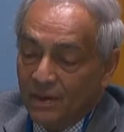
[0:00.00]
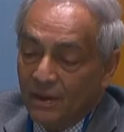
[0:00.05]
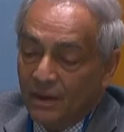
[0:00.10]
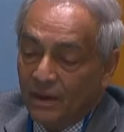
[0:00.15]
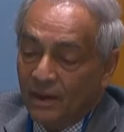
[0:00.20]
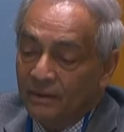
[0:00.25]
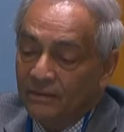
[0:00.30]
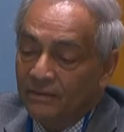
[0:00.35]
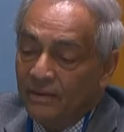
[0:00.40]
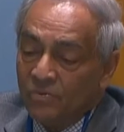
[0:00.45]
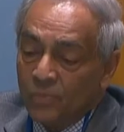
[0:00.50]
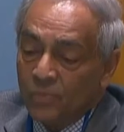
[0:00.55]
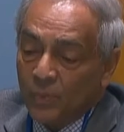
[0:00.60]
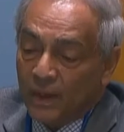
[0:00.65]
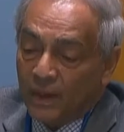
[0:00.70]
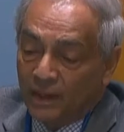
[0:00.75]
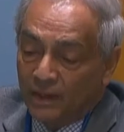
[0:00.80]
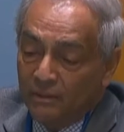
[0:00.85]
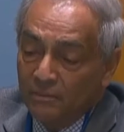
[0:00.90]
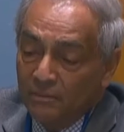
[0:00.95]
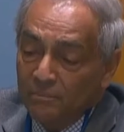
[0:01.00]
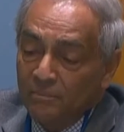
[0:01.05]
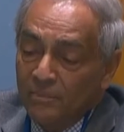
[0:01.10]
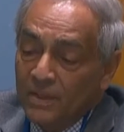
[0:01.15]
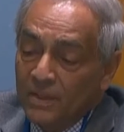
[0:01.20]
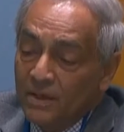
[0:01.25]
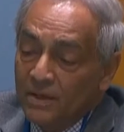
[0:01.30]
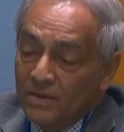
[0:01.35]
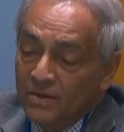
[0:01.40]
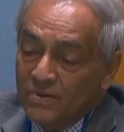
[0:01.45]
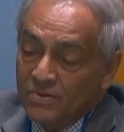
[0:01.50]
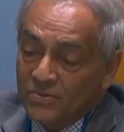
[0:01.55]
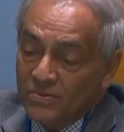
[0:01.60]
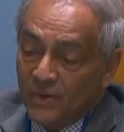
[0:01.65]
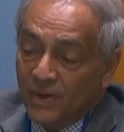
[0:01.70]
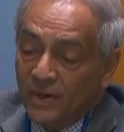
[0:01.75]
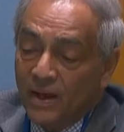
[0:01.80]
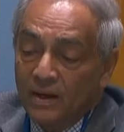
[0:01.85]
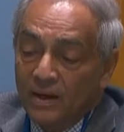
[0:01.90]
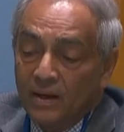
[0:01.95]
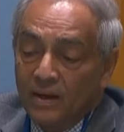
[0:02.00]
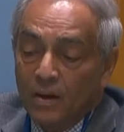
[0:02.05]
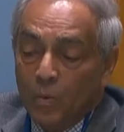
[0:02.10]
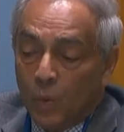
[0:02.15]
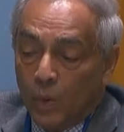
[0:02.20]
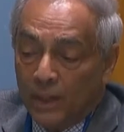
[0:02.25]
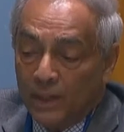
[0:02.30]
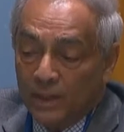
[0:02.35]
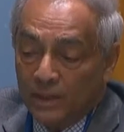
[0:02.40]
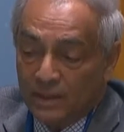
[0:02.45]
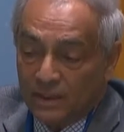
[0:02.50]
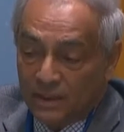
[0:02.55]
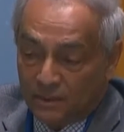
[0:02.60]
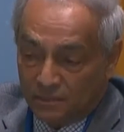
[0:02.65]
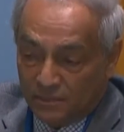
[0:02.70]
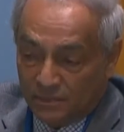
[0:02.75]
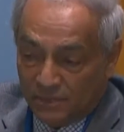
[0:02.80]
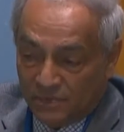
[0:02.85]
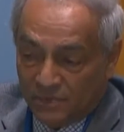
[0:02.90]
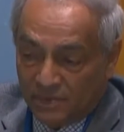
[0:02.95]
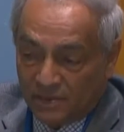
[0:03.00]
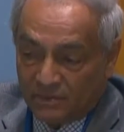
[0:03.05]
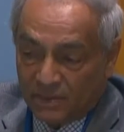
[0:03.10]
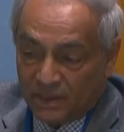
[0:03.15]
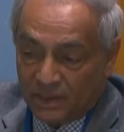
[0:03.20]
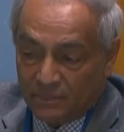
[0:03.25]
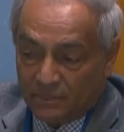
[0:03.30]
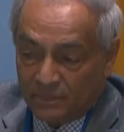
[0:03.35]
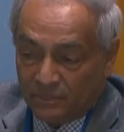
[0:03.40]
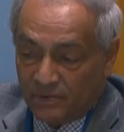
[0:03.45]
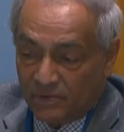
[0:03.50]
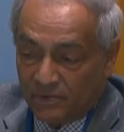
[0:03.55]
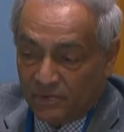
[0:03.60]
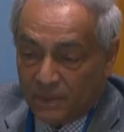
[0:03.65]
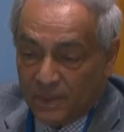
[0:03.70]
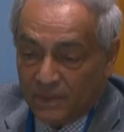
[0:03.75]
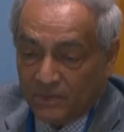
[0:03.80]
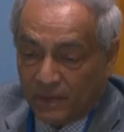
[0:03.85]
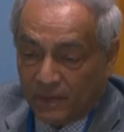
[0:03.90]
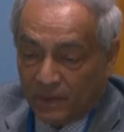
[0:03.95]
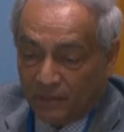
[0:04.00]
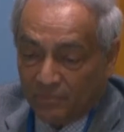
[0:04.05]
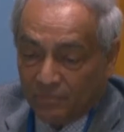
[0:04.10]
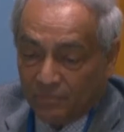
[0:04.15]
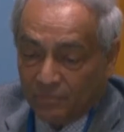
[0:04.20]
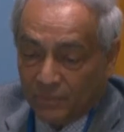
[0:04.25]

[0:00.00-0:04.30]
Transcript: In this vein, Sri Lanka welcomes the theme of this meeting,